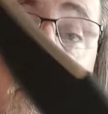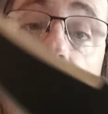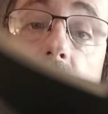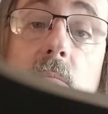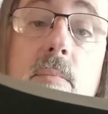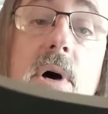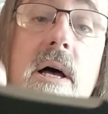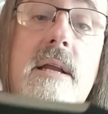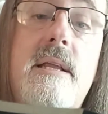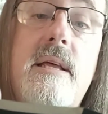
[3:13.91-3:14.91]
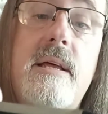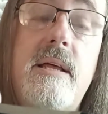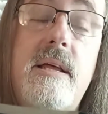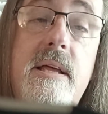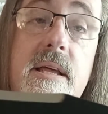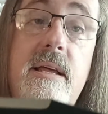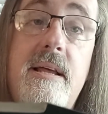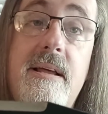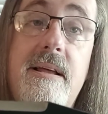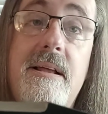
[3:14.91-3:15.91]
but
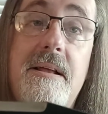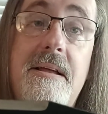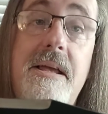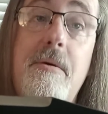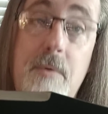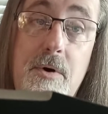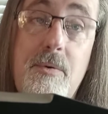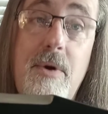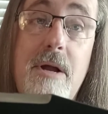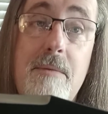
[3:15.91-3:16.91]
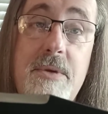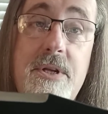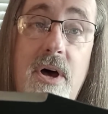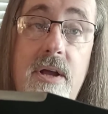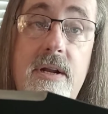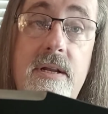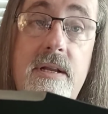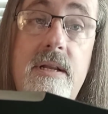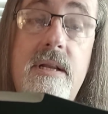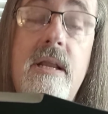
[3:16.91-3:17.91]
it will wreck a baton.
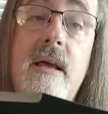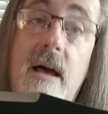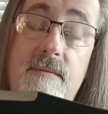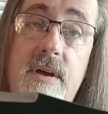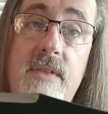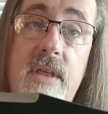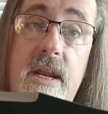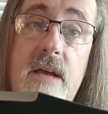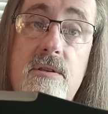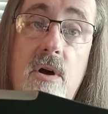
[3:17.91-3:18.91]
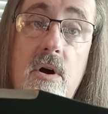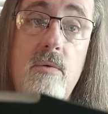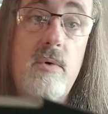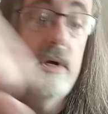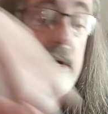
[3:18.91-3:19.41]
I found that out the hard way.